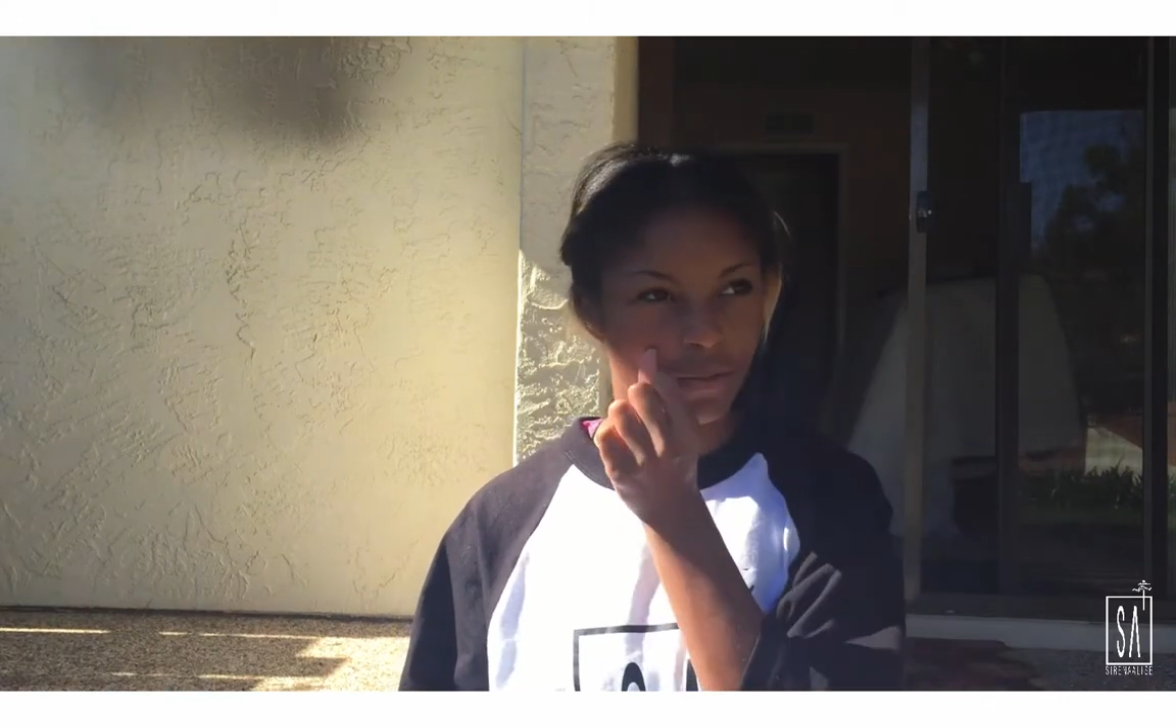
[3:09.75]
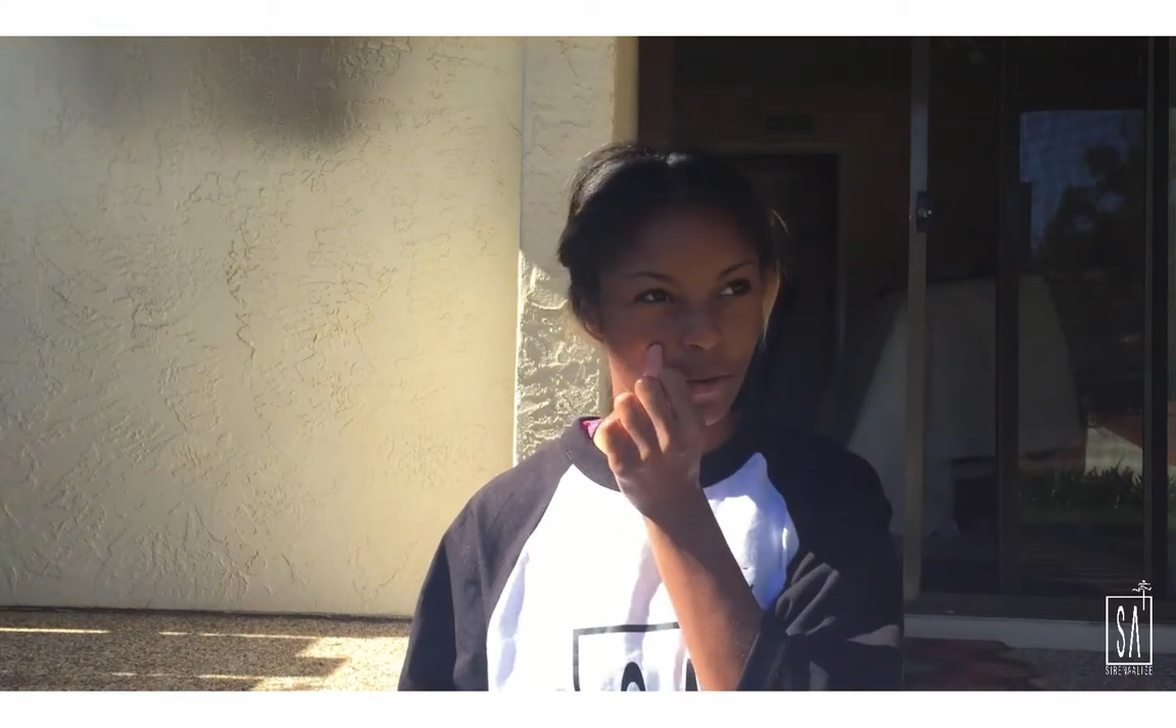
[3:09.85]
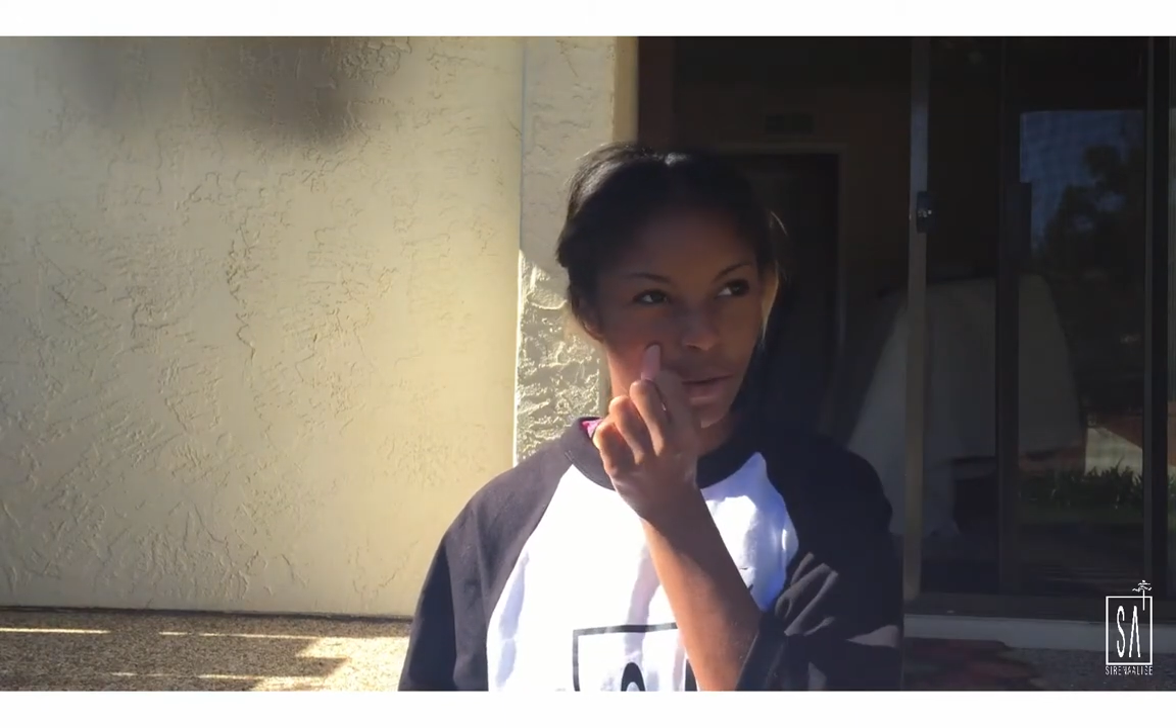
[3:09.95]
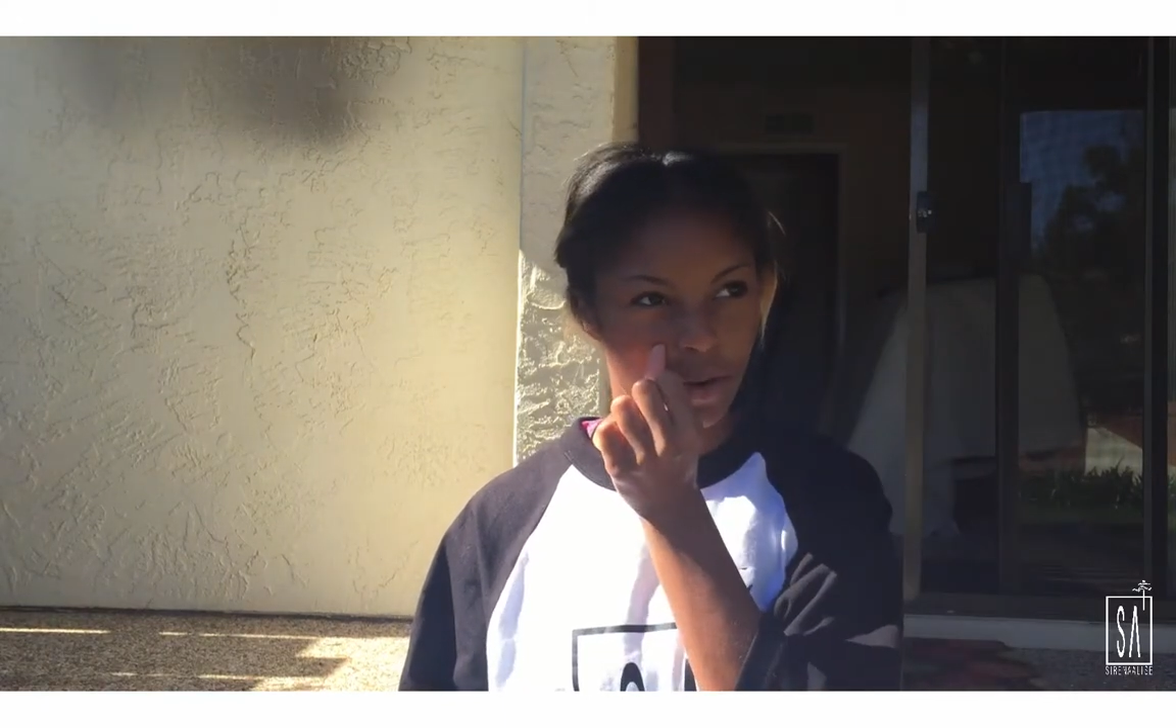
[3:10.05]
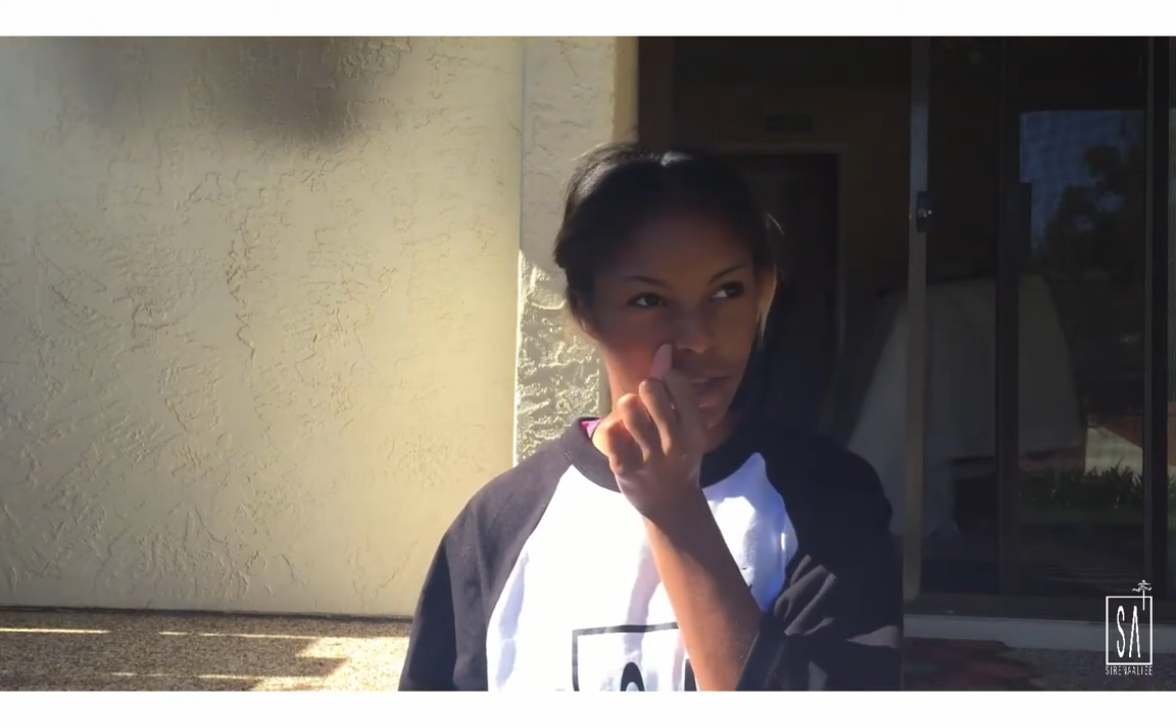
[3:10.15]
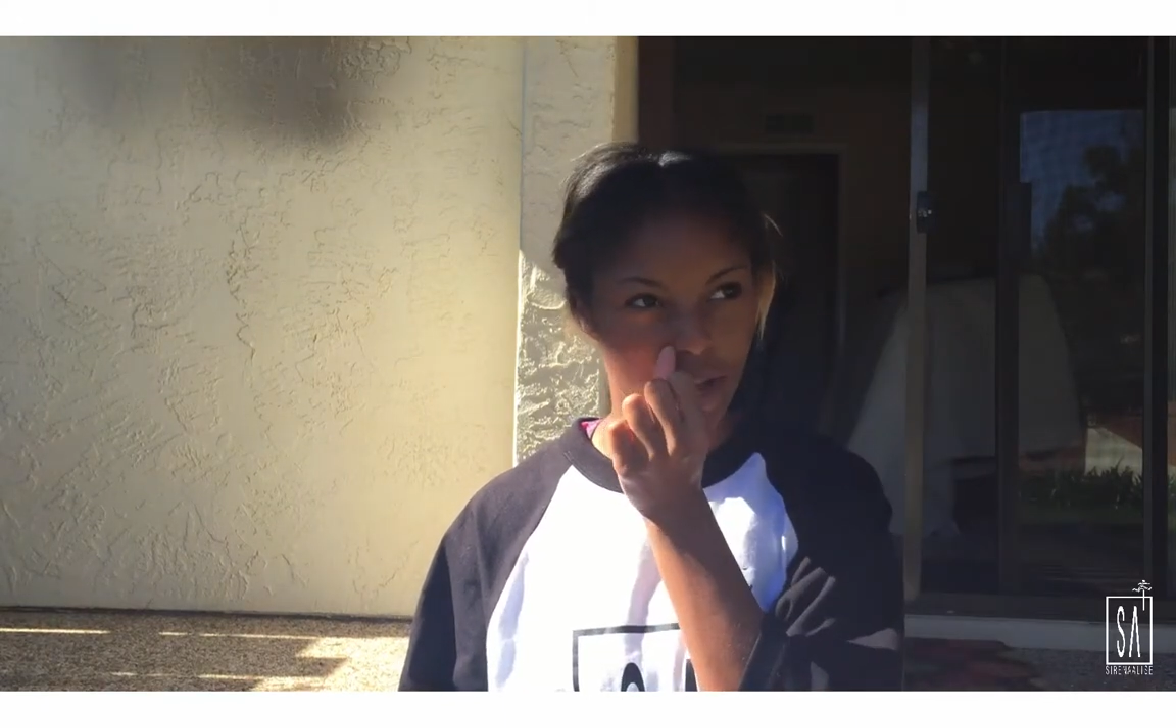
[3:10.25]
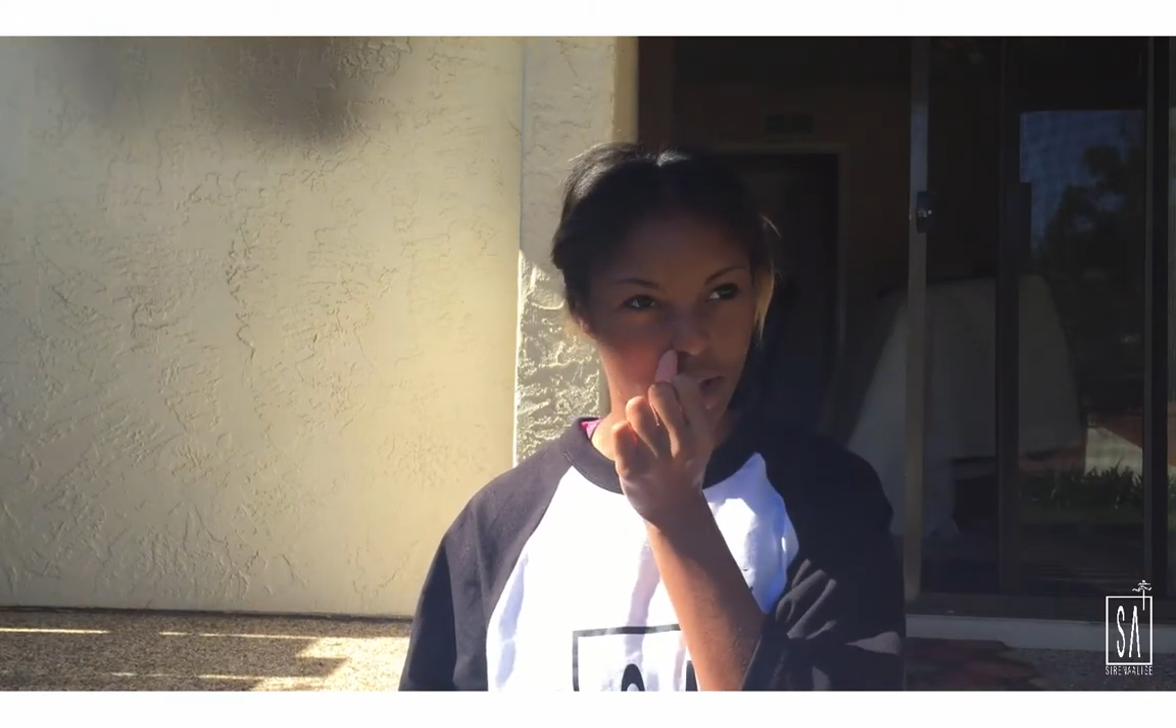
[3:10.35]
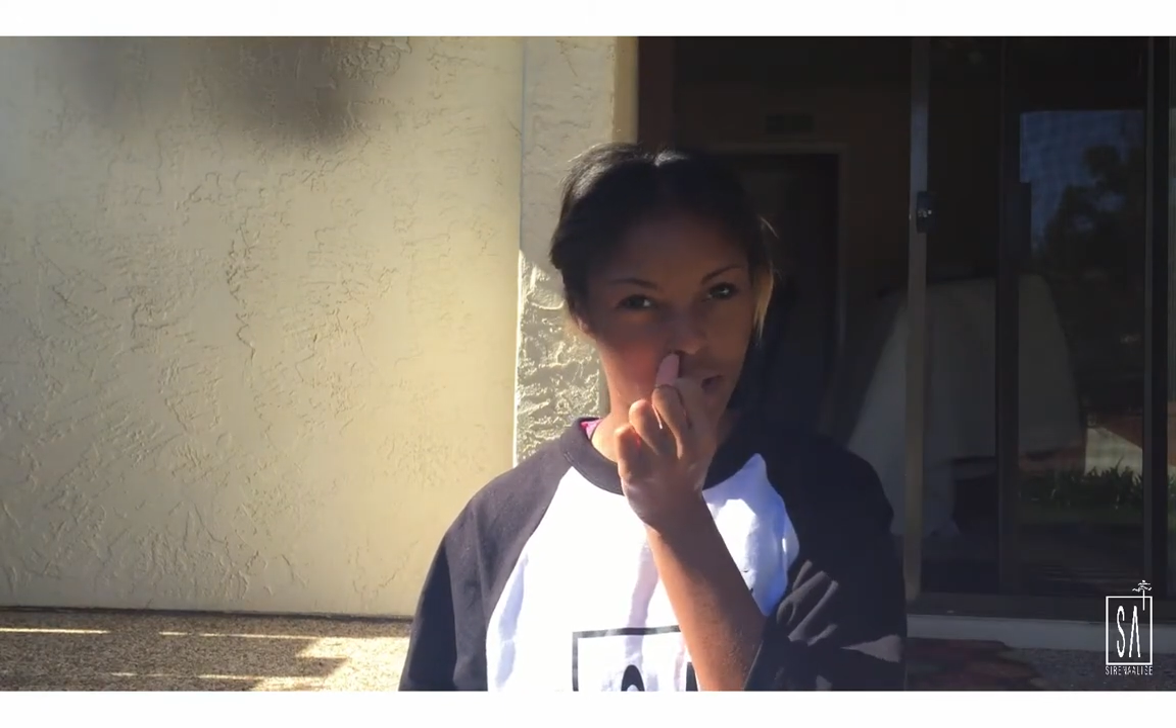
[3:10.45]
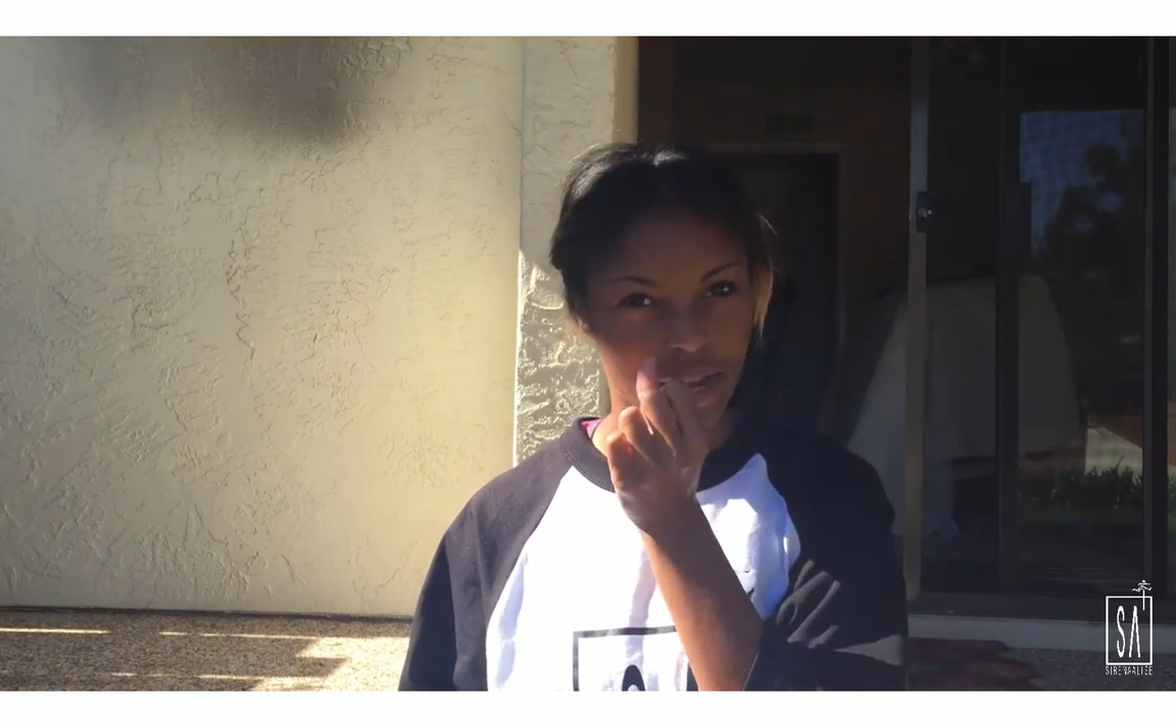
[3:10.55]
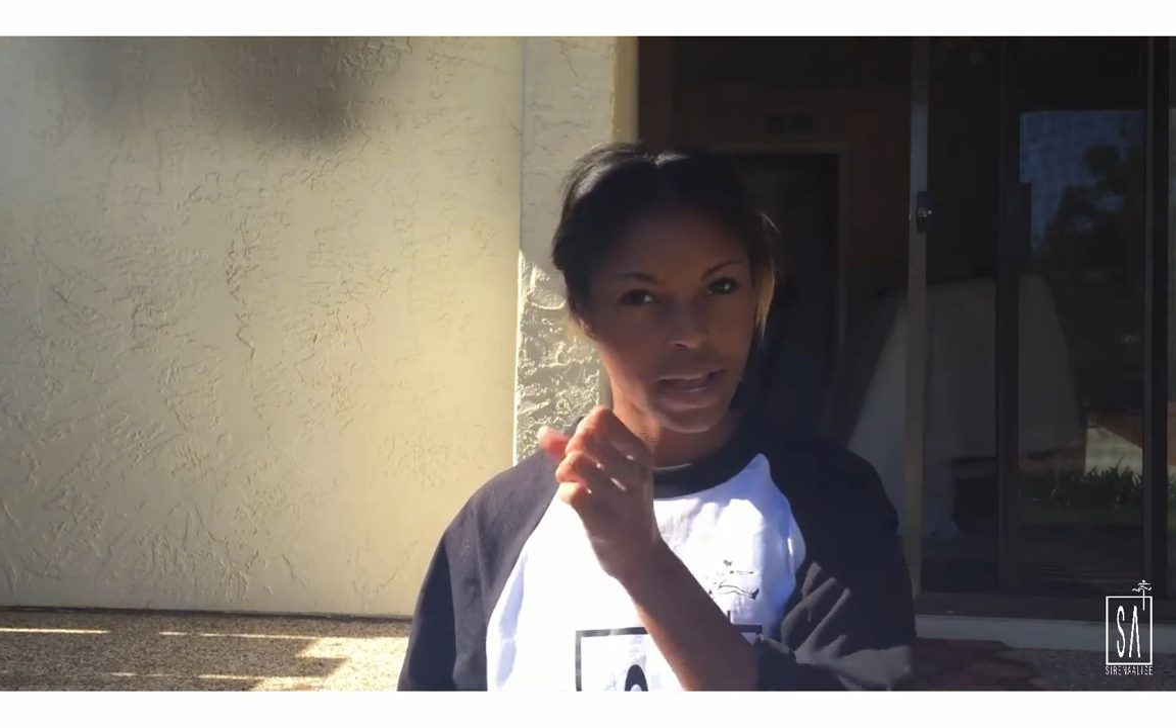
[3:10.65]
for
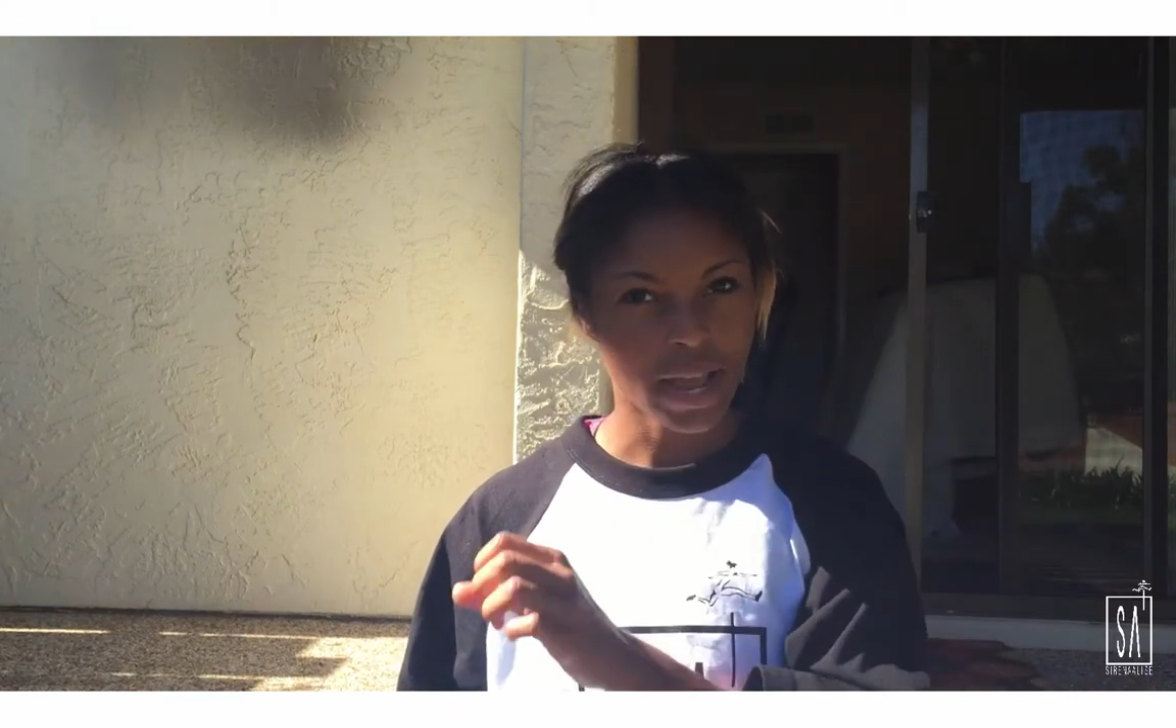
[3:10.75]
that,